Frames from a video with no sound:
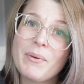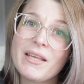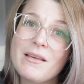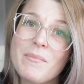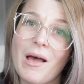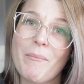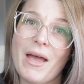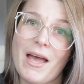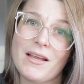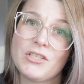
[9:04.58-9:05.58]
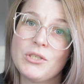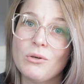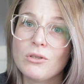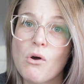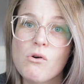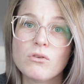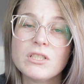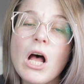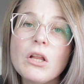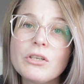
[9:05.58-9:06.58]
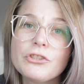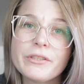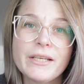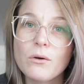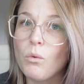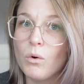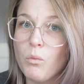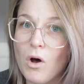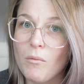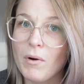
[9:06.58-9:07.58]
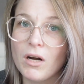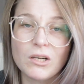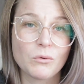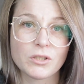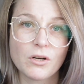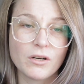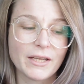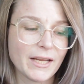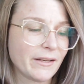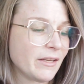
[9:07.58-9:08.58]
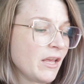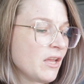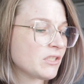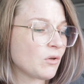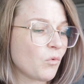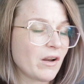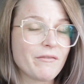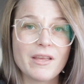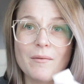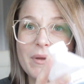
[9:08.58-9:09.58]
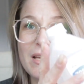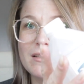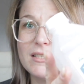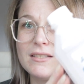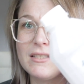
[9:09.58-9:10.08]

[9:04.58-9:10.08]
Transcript: pick them up at your local Dollar Tree or Walmart or Target. So one of them is